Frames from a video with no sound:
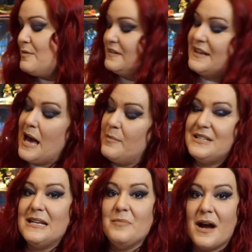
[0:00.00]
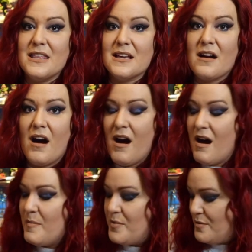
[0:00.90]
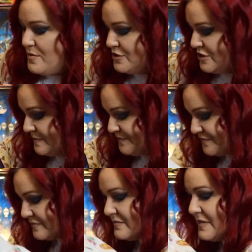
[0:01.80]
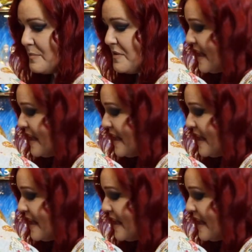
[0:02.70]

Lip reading: was kept in by the cardboard. But